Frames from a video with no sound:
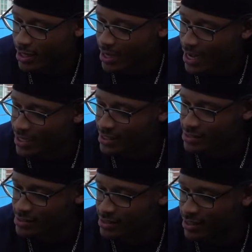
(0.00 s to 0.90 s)
I can
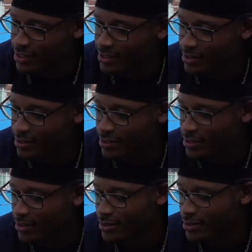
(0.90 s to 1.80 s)
see,
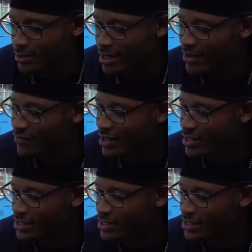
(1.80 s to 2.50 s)
even like